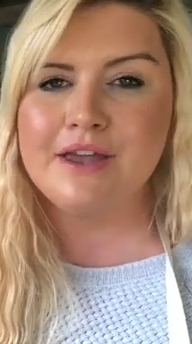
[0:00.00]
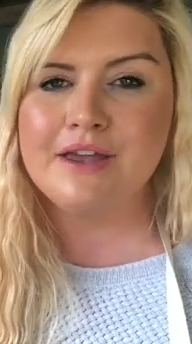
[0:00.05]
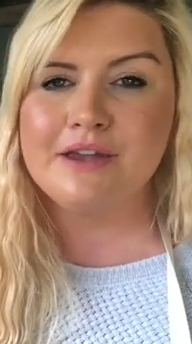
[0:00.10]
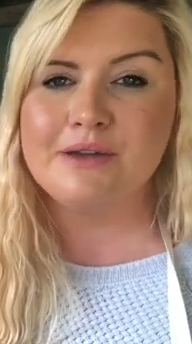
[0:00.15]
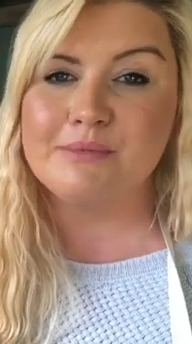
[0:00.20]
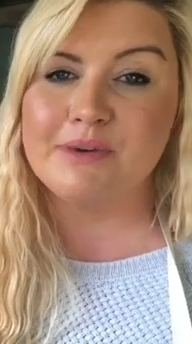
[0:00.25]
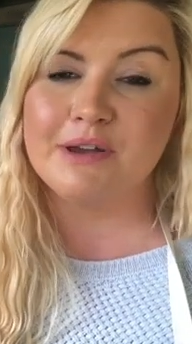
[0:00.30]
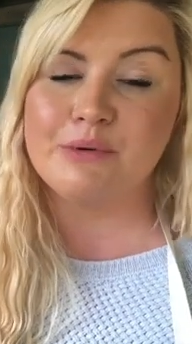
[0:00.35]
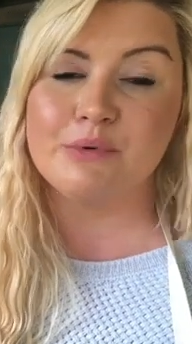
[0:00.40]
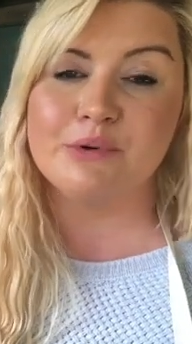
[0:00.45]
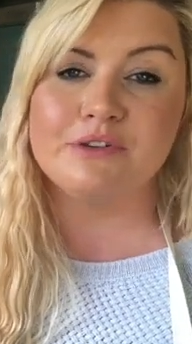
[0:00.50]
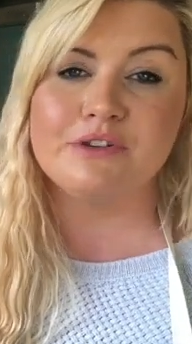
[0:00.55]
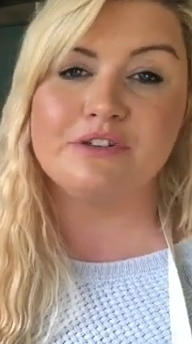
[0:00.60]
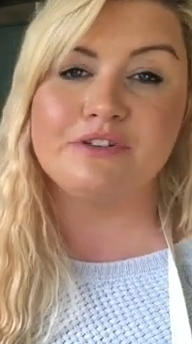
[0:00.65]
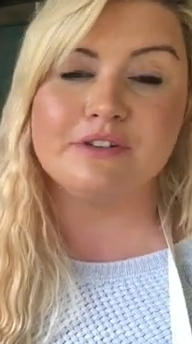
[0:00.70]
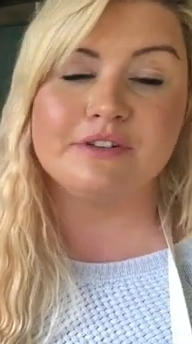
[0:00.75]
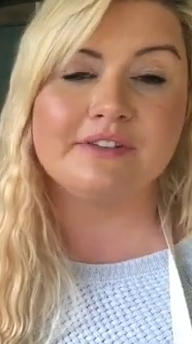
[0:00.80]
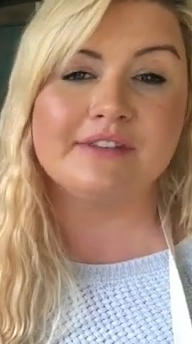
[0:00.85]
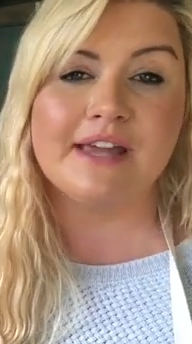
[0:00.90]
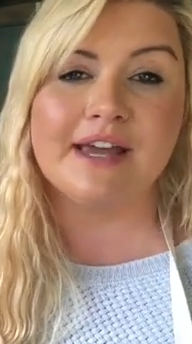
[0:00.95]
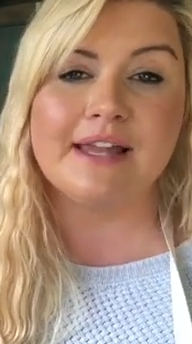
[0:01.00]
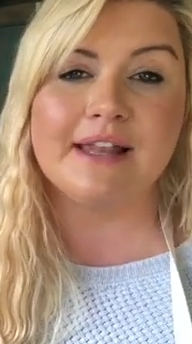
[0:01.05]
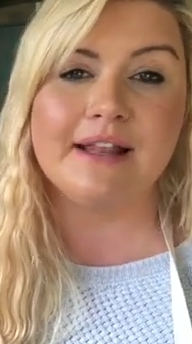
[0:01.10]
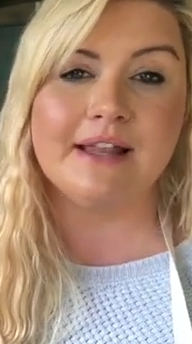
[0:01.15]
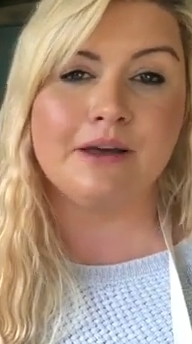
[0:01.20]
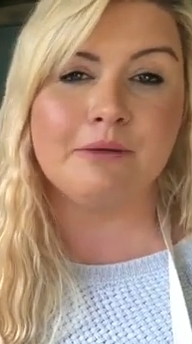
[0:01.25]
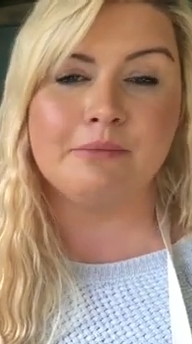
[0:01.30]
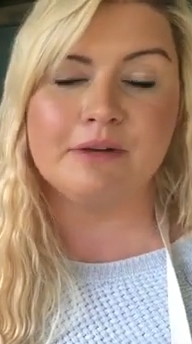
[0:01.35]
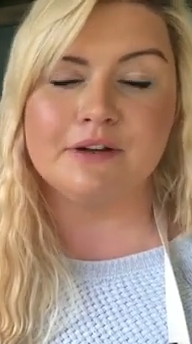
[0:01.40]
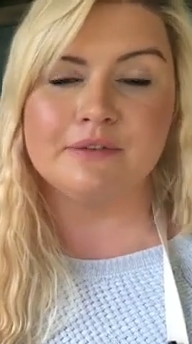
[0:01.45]
You might want to just add a
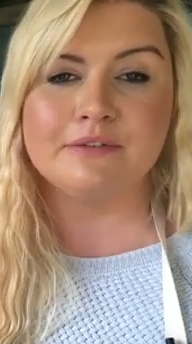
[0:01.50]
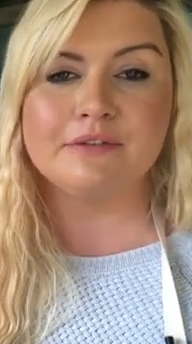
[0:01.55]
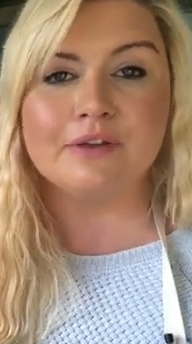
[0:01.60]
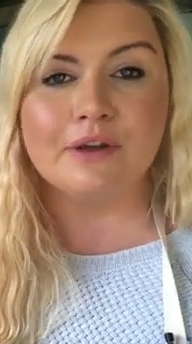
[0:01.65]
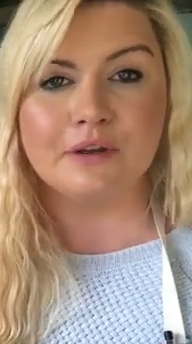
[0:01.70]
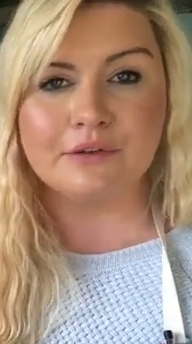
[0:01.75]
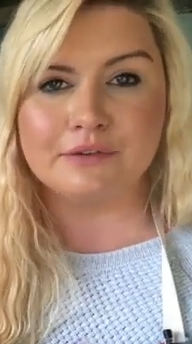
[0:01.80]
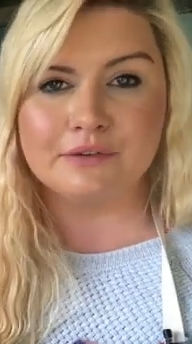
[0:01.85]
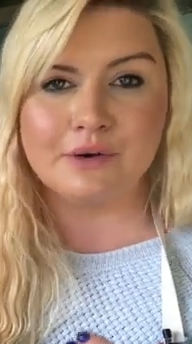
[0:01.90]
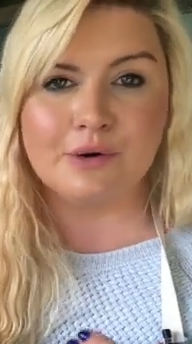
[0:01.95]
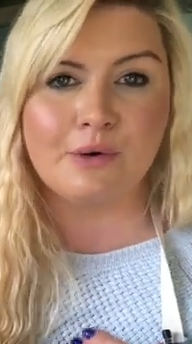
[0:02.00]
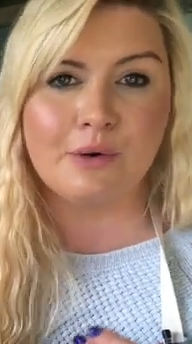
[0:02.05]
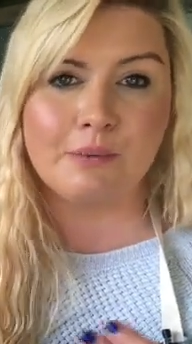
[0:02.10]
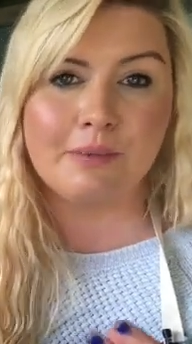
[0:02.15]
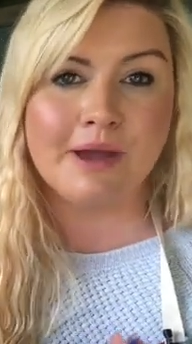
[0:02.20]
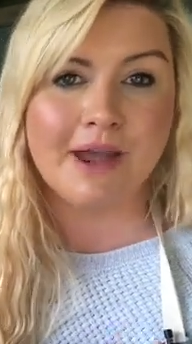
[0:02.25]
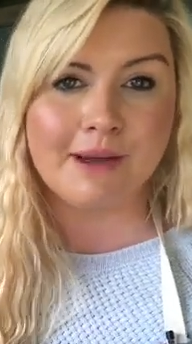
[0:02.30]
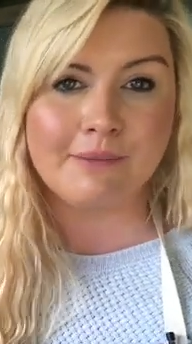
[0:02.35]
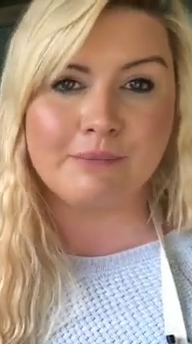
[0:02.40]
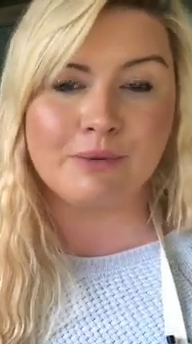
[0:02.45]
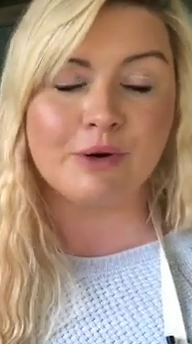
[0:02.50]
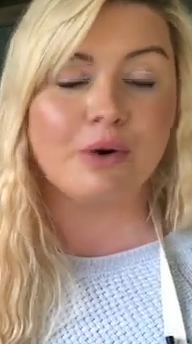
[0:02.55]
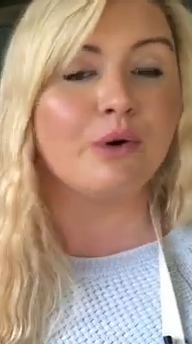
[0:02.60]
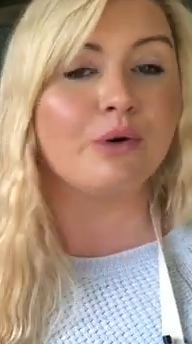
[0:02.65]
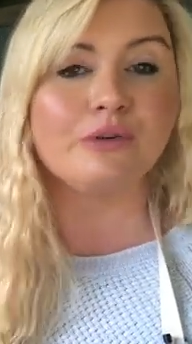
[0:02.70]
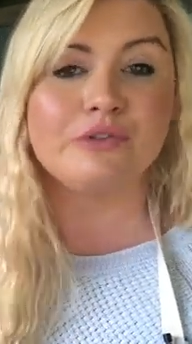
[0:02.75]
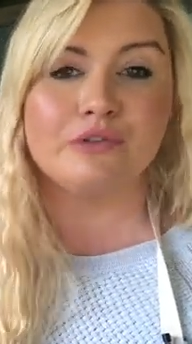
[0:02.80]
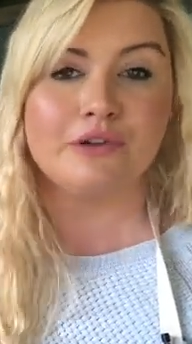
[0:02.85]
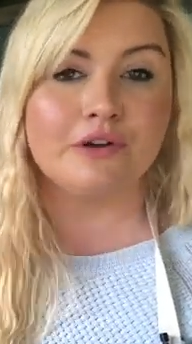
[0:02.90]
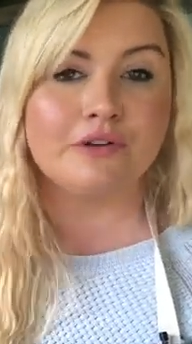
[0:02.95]
little bit of salt or pepper, or
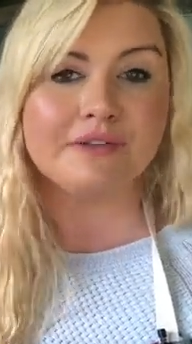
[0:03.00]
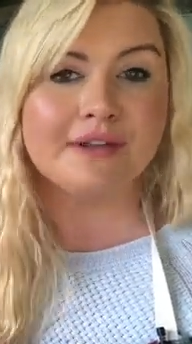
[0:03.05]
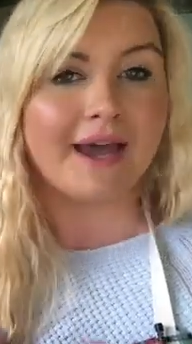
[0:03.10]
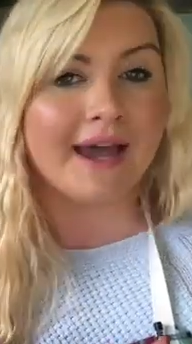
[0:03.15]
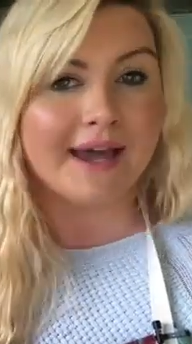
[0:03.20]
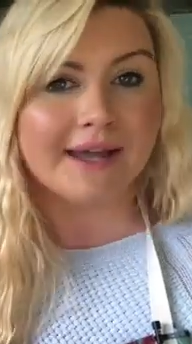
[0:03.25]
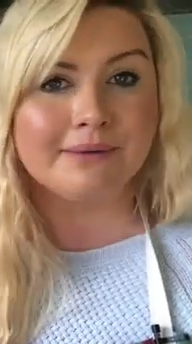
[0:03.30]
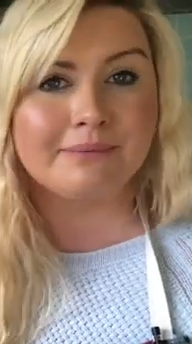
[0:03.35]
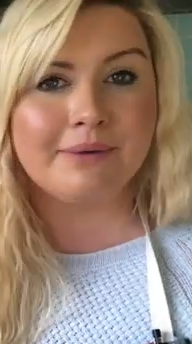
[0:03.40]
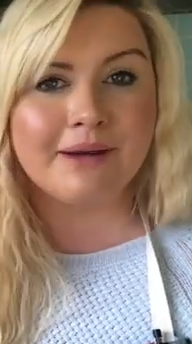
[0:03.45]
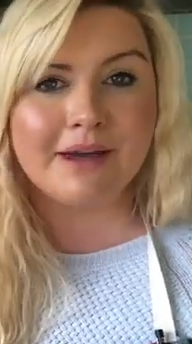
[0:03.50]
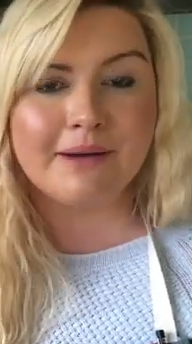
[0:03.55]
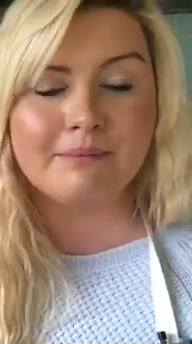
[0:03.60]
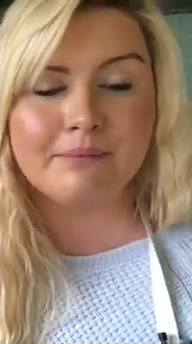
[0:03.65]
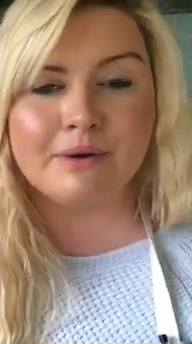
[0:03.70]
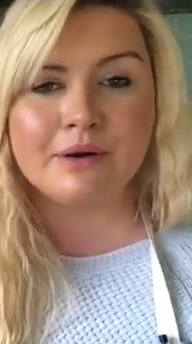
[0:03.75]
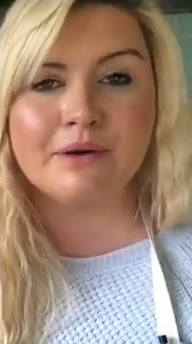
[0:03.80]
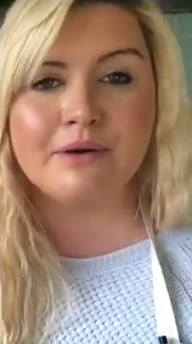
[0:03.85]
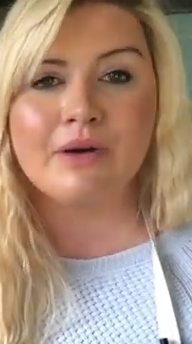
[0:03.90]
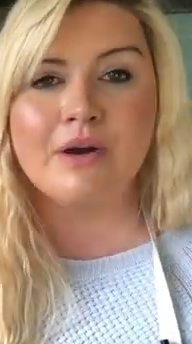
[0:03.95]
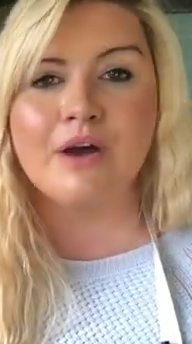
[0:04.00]
salt and pepper,